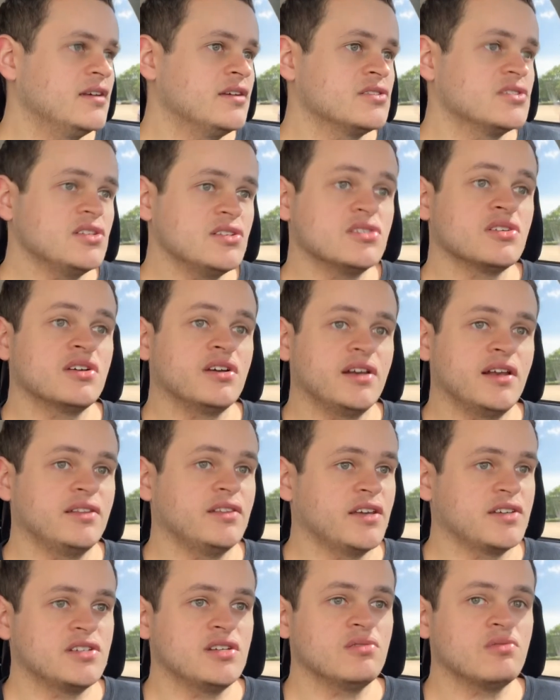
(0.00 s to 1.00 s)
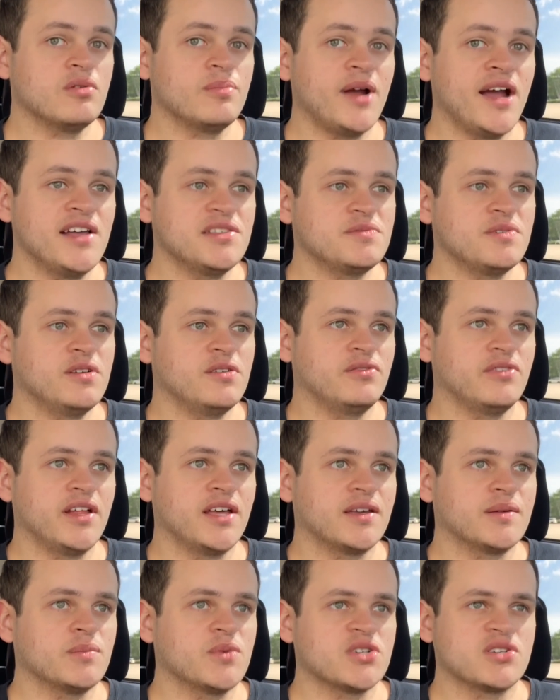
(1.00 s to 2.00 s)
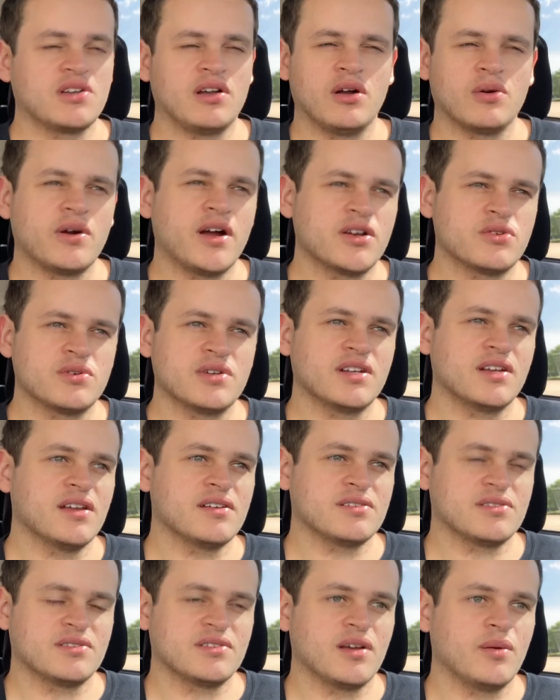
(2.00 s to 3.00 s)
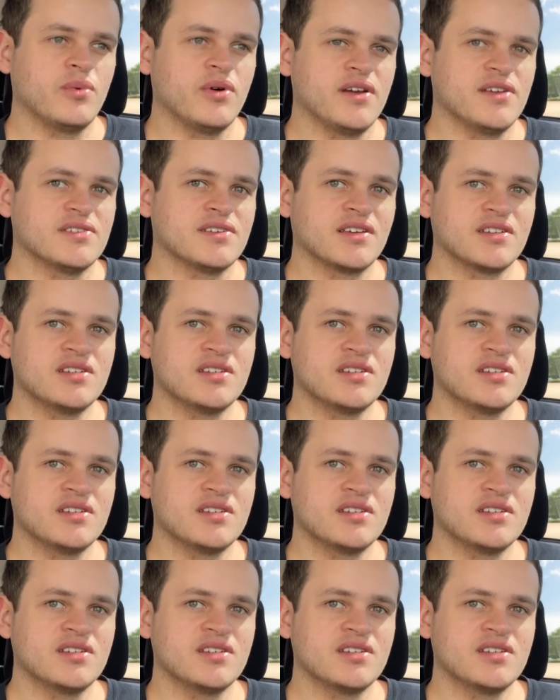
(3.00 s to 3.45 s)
She's a good, she reminds me of, Michelle Rodriguez in some ways.